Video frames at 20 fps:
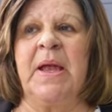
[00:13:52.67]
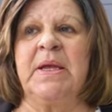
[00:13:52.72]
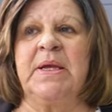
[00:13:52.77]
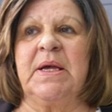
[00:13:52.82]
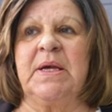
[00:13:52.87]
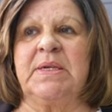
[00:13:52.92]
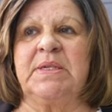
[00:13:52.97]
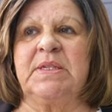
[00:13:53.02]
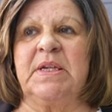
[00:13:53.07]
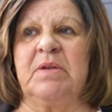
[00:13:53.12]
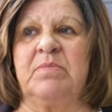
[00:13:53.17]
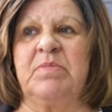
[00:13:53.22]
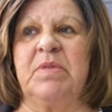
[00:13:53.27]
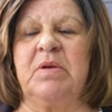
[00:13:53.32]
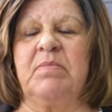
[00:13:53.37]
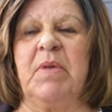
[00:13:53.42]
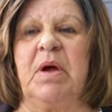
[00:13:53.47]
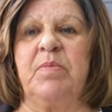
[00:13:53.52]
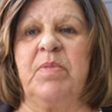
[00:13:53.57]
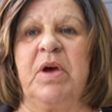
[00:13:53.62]
Yes, and me
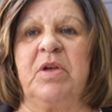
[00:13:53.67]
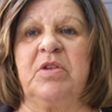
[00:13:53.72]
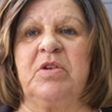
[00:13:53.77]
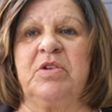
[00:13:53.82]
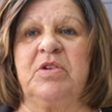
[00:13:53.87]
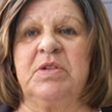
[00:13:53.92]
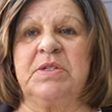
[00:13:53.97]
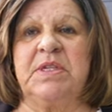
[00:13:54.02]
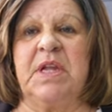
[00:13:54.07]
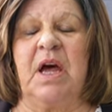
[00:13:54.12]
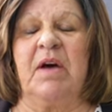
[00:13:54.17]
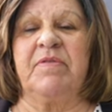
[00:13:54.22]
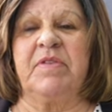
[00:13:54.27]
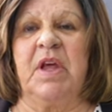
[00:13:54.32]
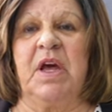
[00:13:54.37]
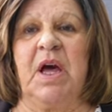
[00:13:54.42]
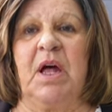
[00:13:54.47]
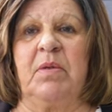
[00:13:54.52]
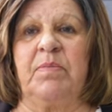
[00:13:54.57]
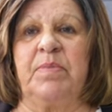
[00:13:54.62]
and my brother used to have
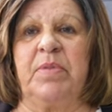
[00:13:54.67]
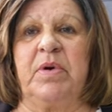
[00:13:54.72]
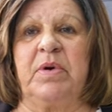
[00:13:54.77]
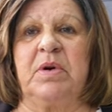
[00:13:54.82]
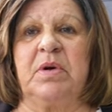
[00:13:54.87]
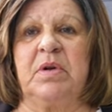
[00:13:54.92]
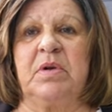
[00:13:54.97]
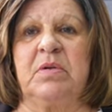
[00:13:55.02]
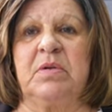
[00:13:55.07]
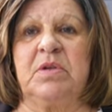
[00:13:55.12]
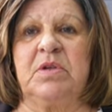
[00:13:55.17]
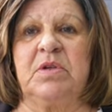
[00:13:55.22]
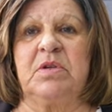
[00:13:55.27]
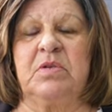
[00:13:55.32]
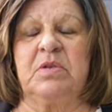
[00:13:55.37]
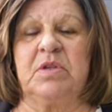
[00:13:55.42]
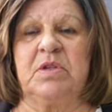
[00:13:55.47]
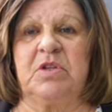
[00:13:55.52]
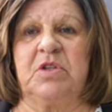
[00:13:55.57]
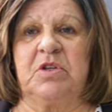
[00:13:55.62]
to help her
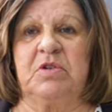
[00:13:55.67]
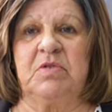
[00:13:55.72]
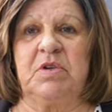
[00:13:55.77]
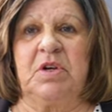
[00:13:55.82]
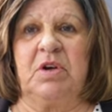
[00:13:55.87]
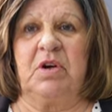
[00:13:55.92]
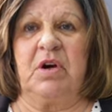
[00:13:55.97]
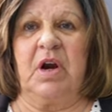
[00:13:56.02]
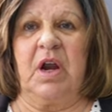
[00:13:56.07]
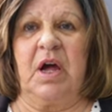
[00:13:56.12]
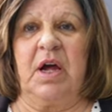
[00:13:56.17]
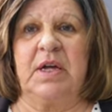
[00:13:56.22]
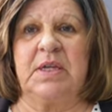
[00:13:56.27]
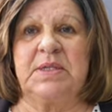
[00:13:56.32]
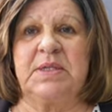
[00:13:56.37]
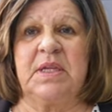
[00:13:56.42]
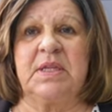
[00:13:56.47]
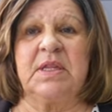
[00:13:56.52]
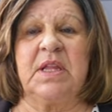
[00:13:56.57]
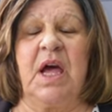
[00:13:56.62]
do, doing her hides.